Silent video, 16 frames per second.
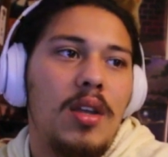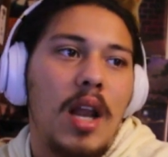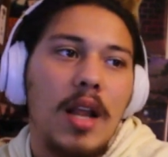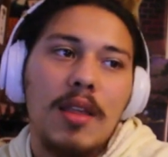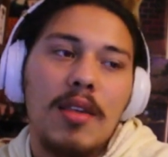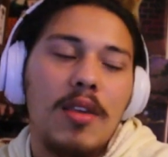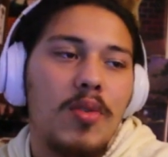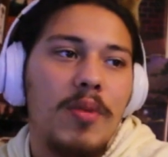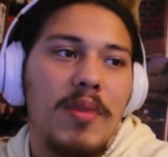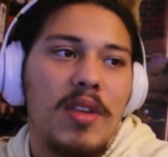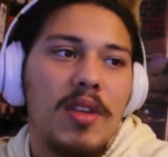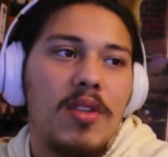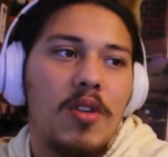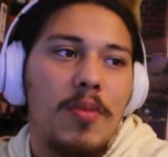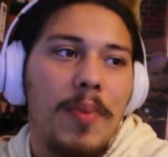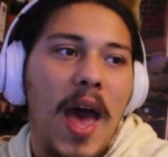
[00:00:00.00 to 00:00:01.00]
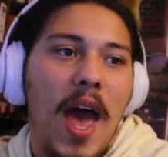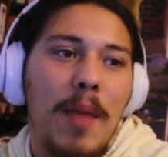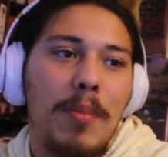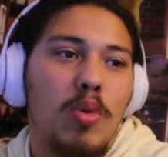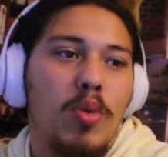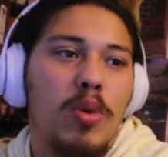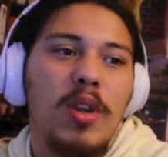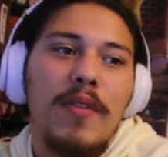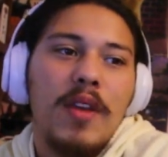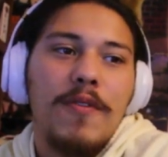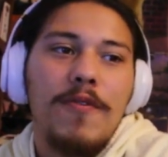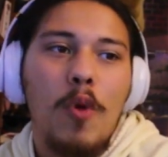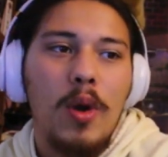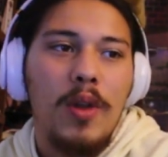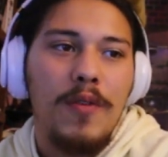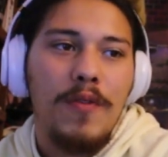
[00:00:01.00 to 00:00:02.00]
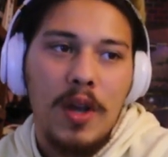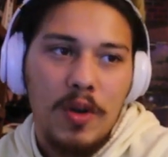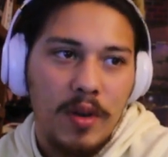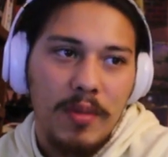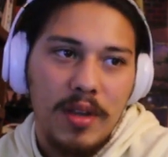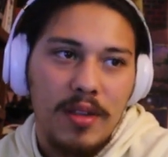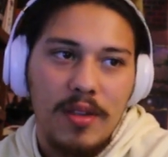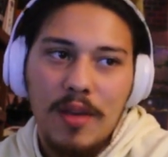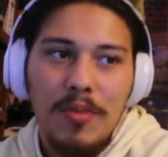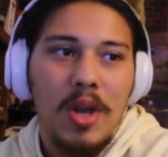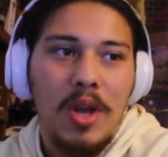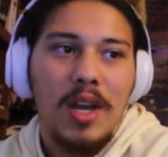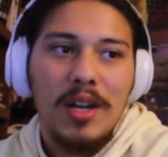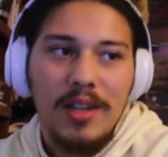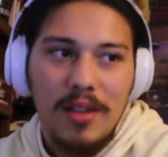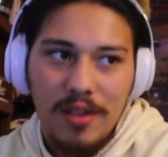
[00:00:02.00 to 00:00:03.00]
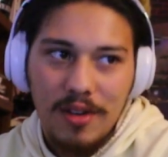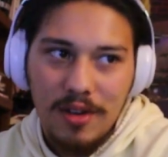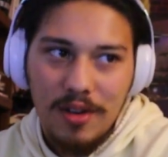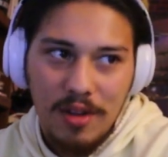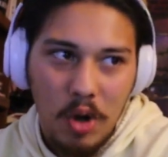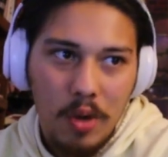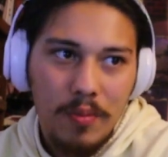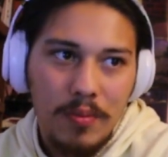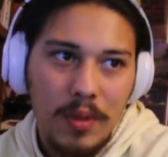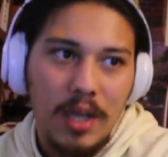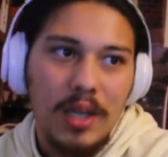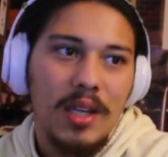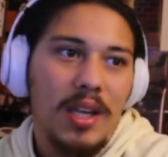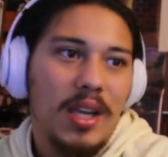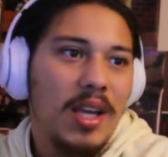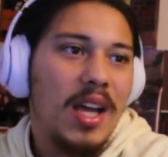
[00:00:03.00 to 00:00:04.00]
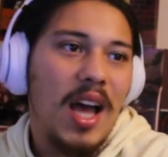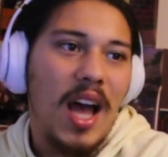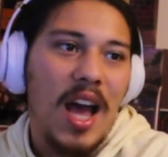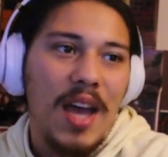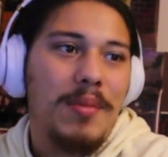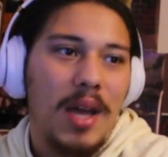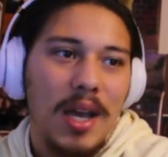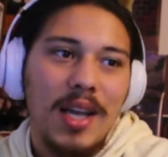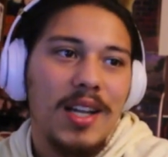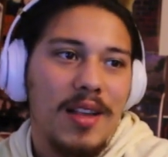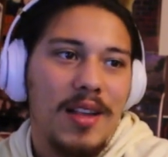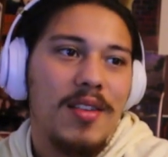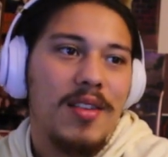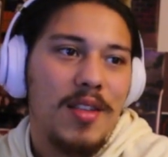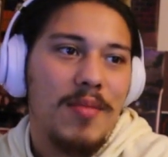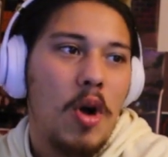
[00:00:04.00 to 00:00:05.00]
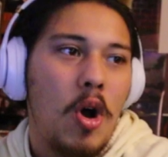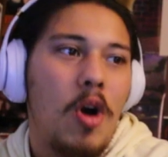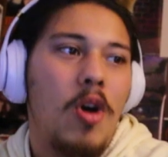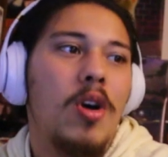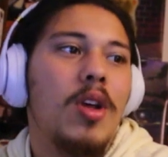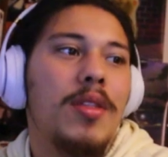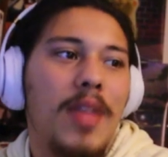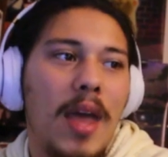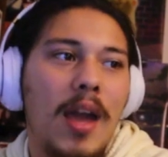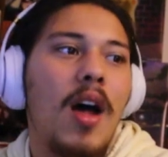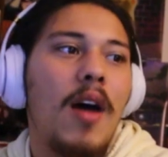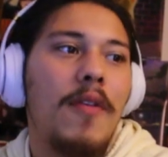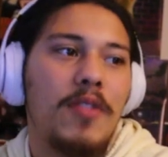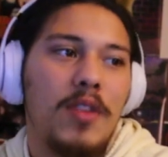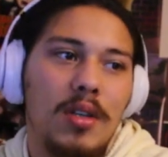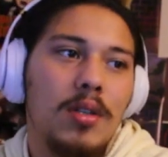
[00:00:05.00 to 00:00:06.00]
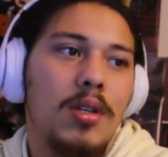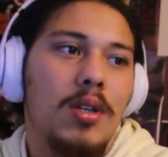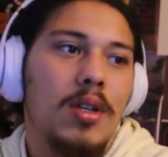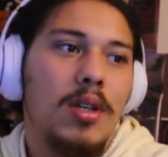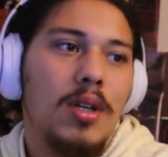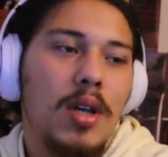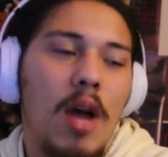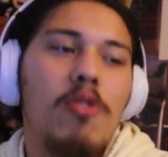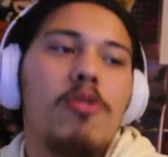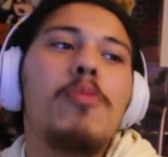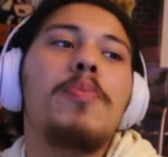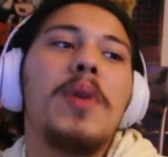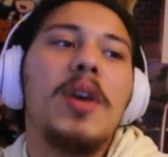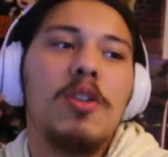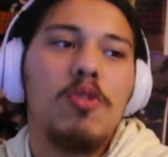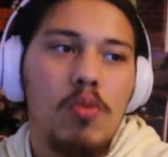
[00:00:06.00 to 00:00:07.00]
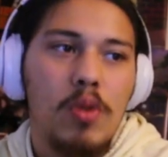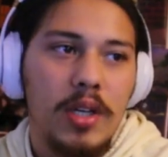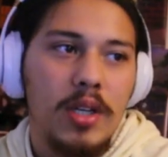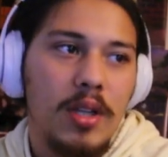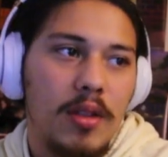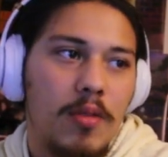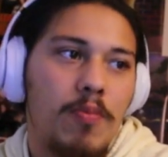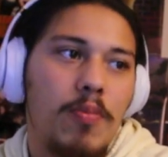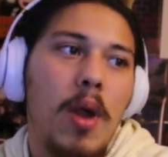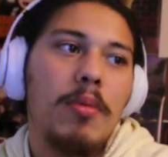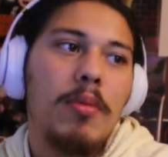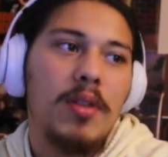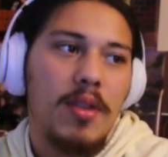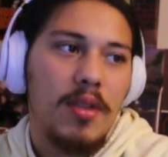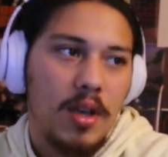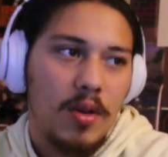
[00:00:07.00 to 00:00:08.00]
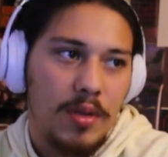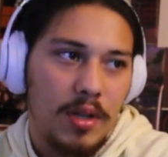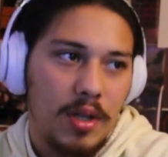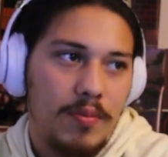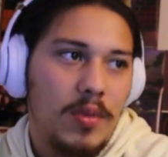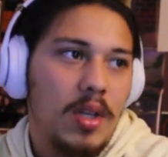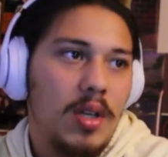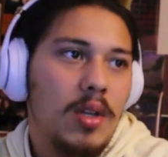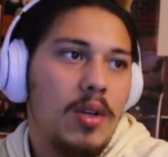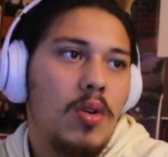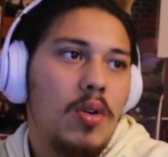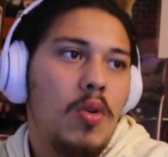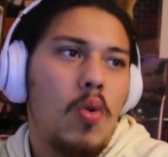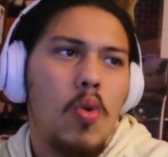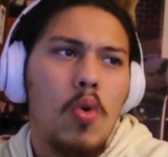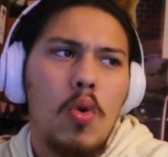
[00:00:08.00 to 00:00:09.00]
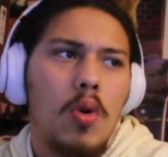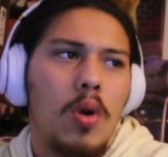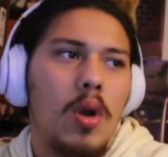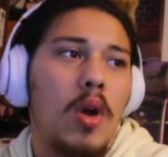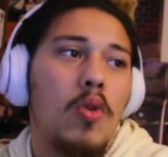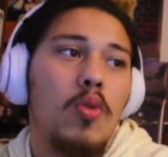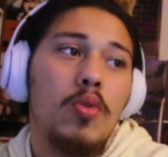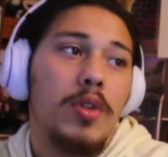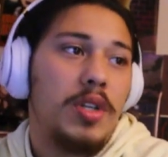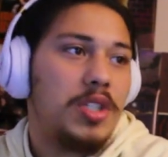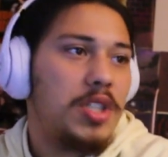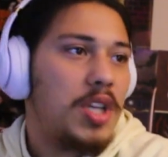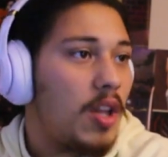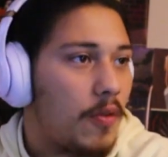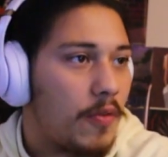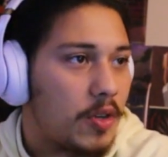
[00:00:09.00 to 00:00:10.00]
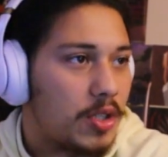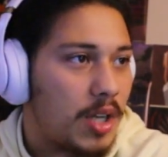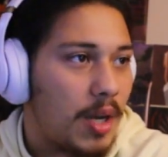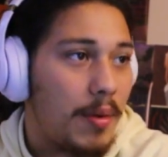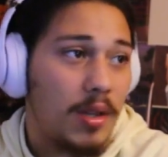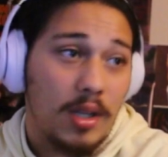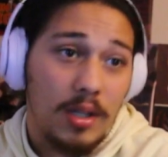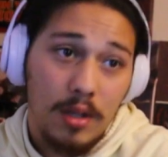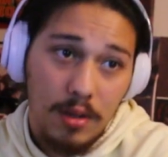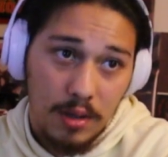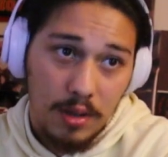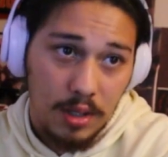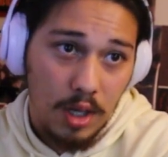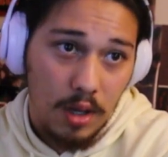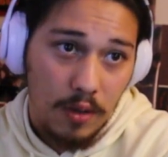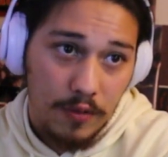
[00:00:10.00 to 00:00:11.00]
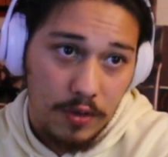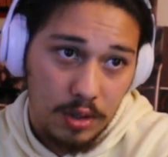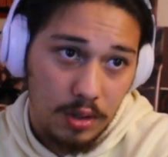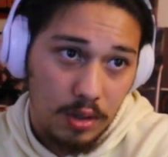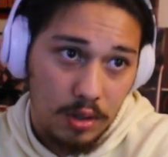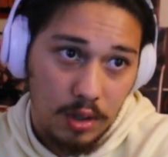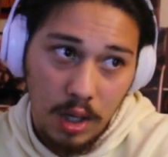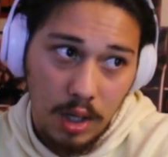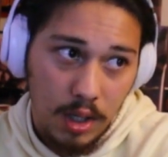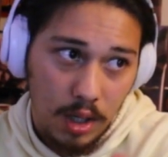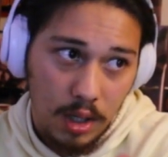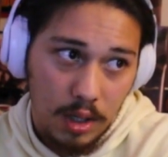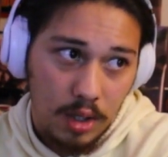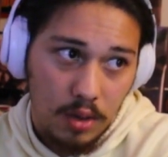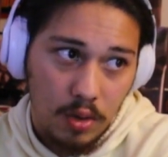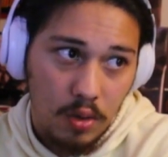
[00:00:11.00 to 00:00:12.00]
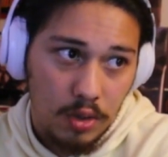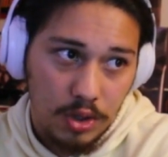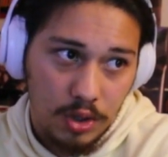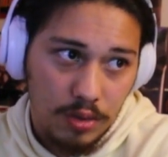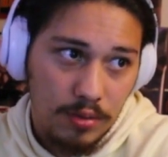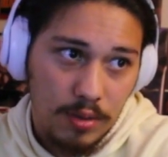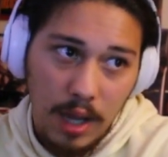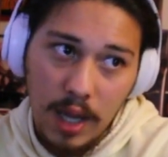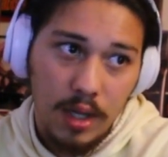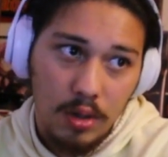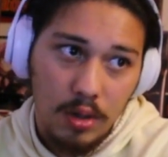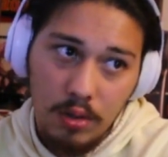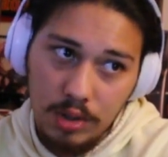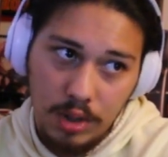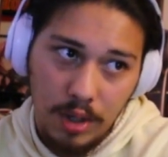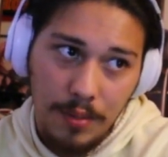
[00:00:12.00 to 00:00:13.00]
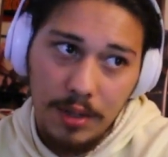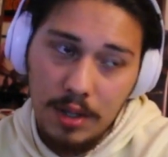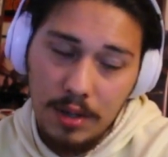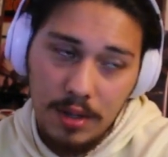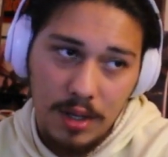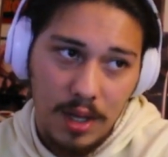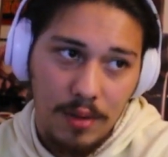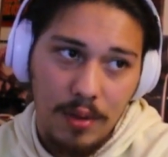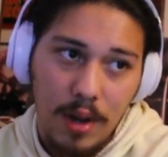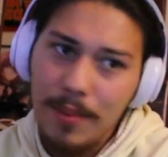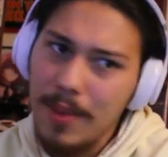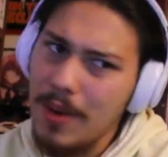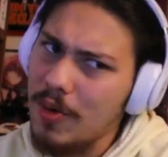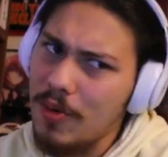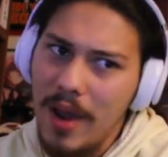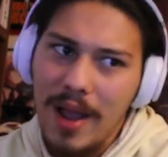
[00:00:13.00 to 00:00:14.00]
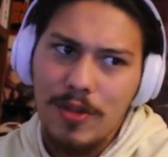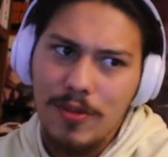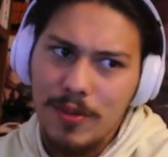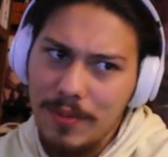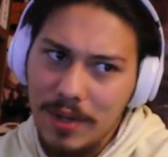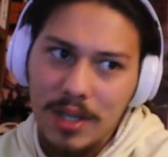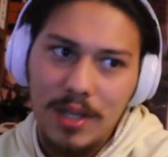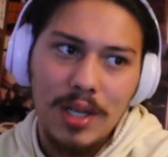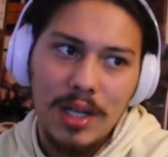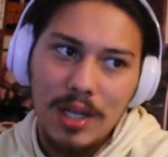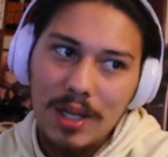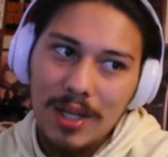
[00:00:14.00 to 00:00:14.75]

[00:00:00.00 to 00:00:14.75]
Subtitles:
not to say the remixes are bad, but when you have, like, 40 fucking remixes, I'm not going to listen to them all. I am not going to listen to them all that often. I will pick one and probably stick with it. Or, oh, the cello version. I'm going to have to listen to the cello version, though. I ain't going to hold you. I'm going to listen to that one. I'm not going to react to it, but